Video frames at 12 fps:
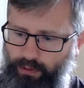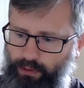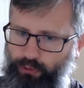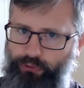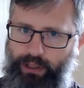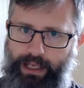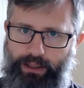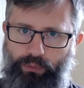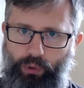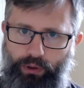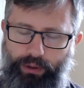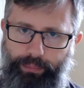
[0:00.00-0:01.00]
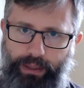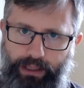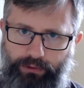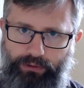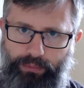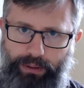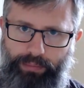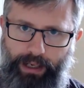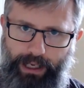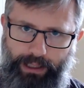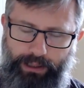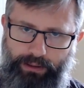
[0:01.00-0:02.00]
You select what appears to be
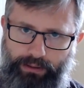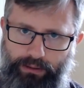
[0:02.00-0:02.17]
black